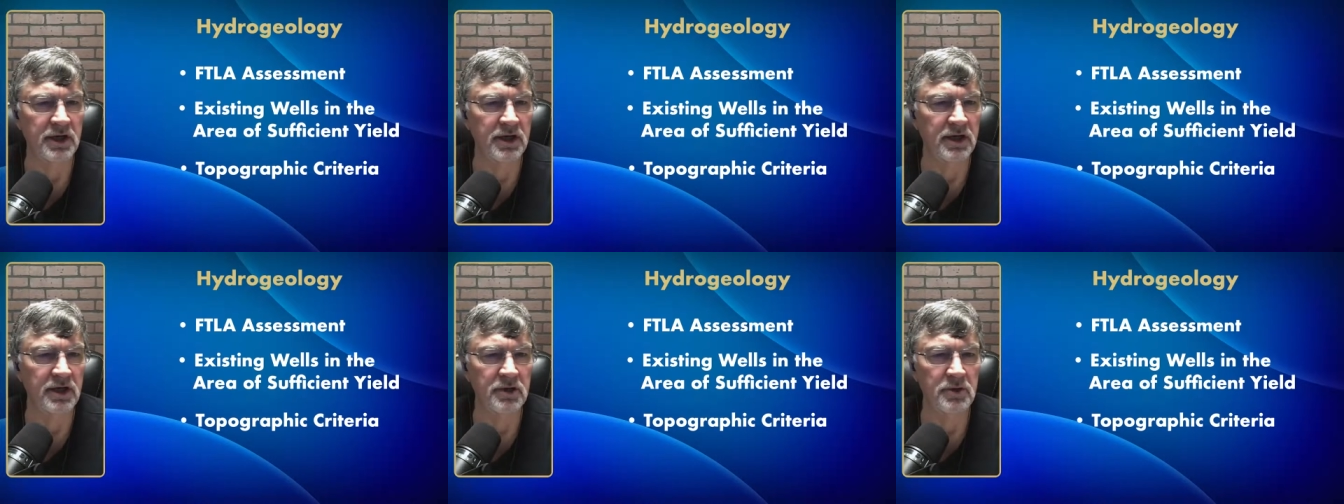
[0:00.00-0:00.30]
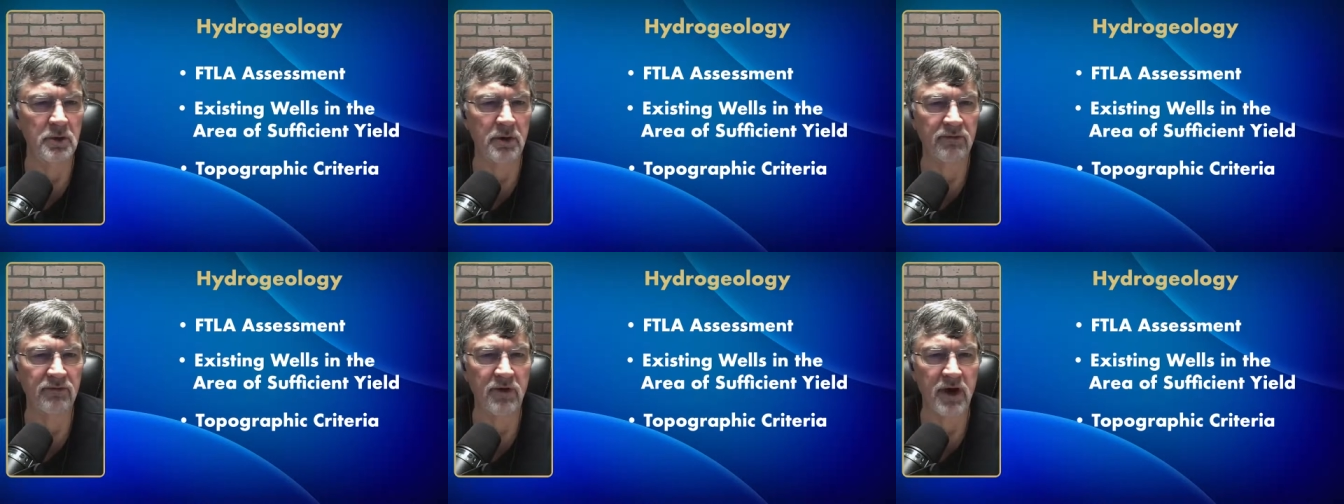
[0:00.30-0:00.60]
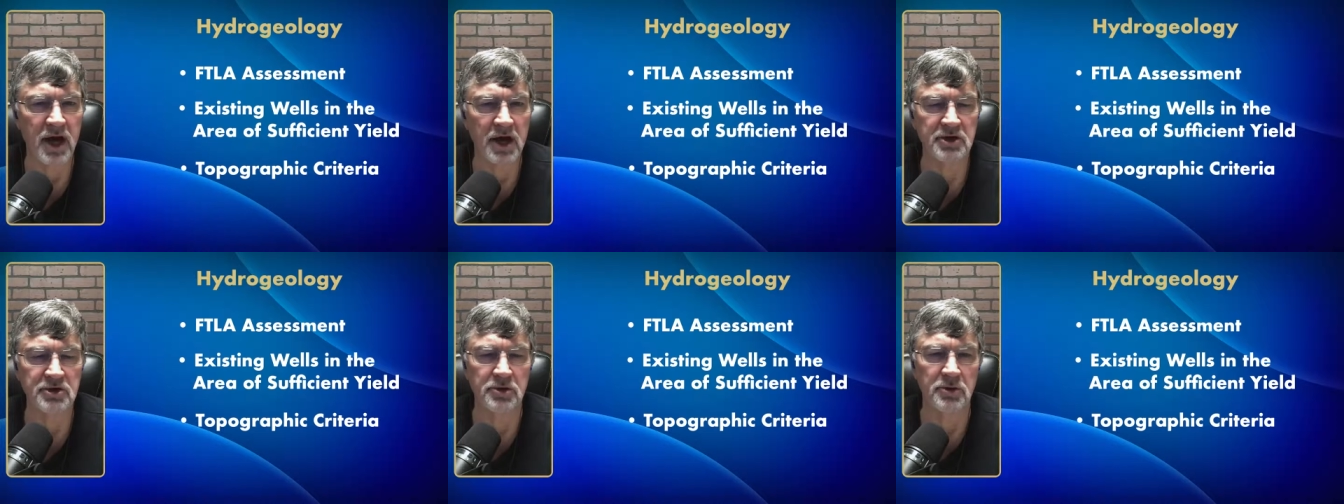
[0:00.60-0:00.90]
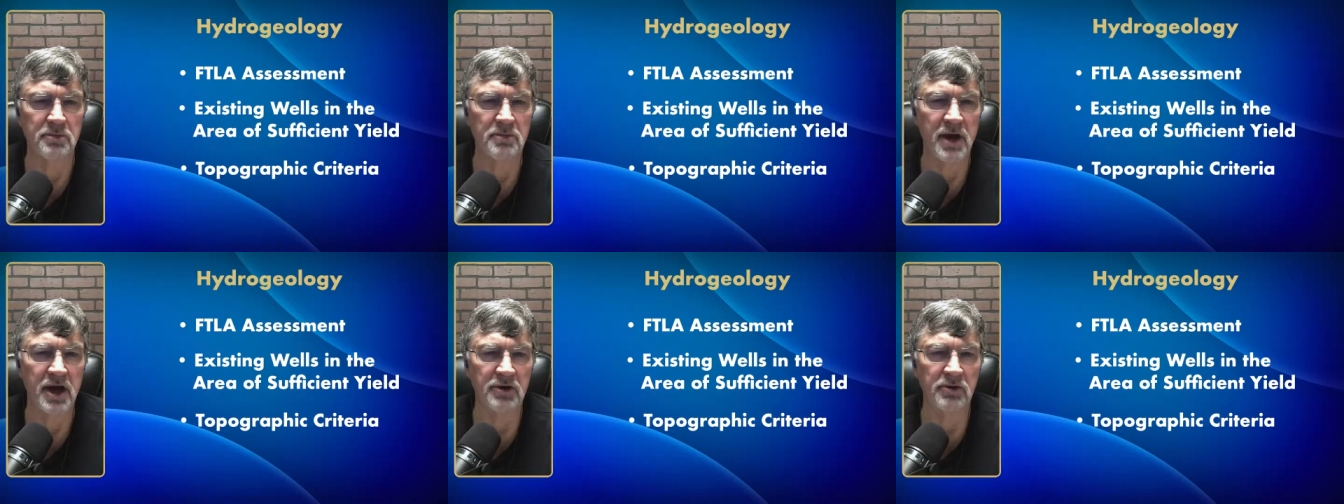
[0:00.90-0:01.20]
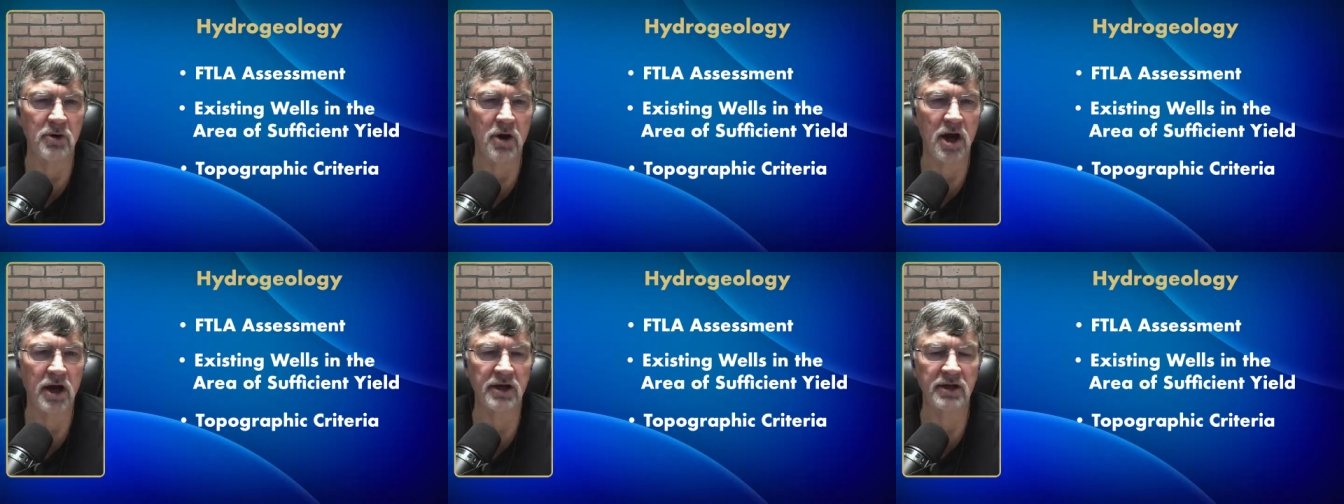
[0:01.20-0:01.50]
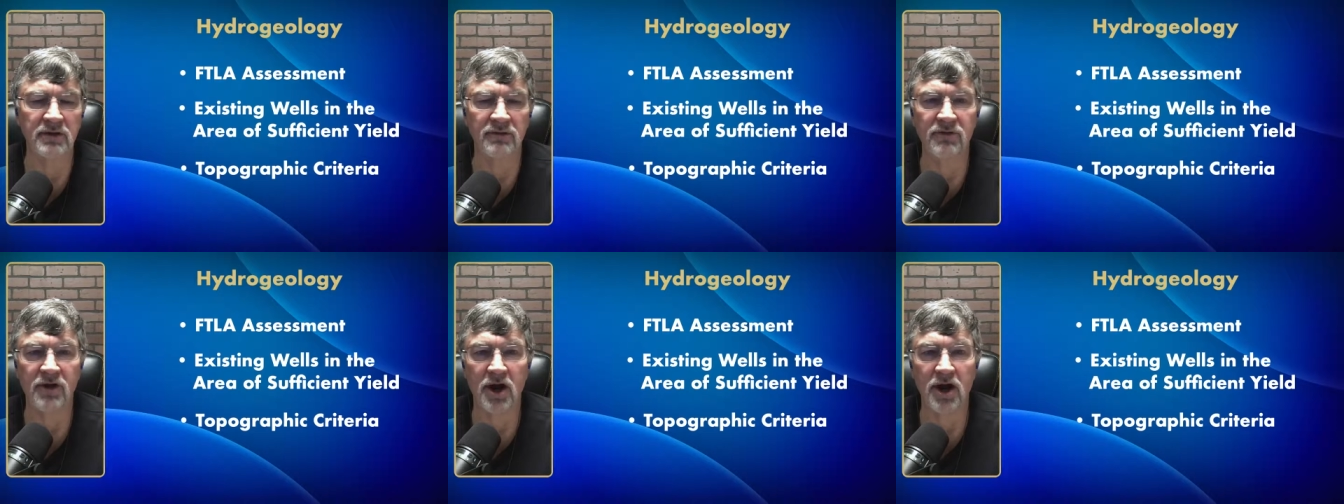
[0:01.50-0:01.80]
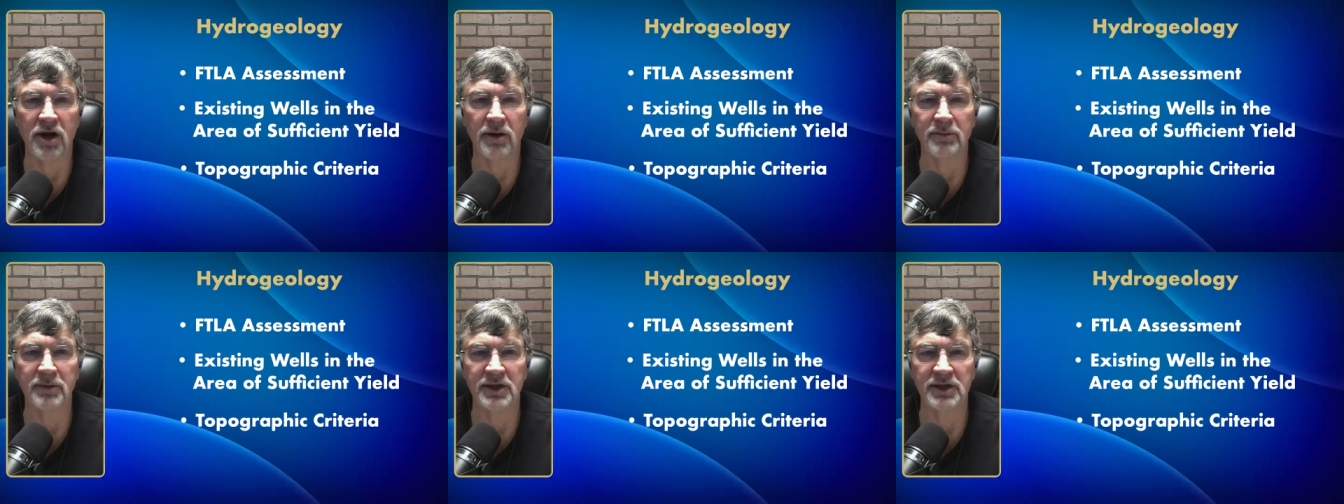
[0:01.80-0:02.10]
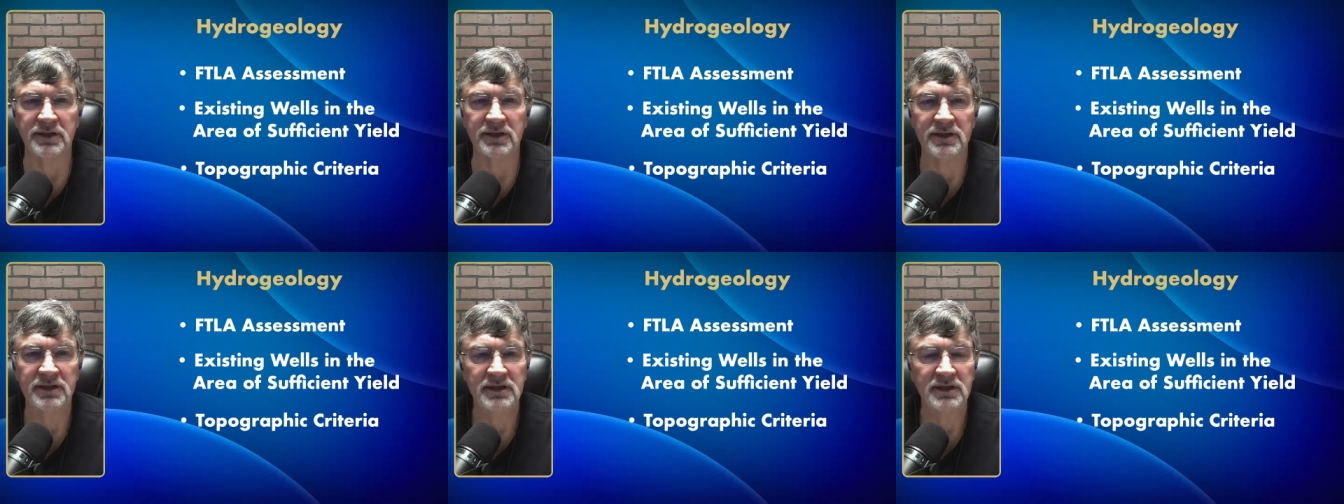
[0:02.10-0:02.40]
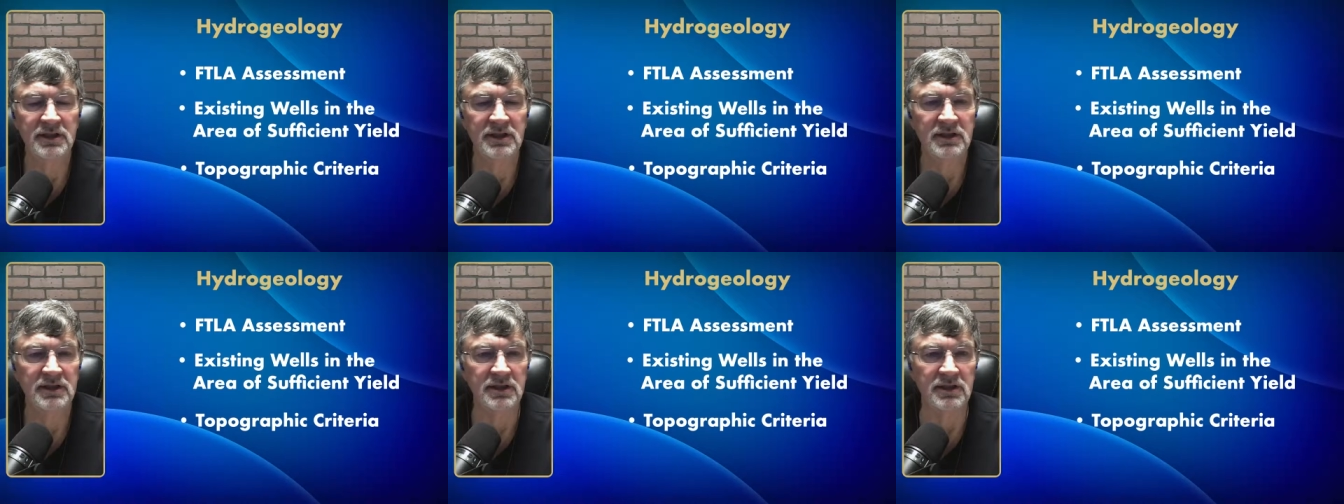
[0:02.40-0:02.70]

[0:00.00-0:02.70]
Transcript: When you get into a fractured bedrock environment,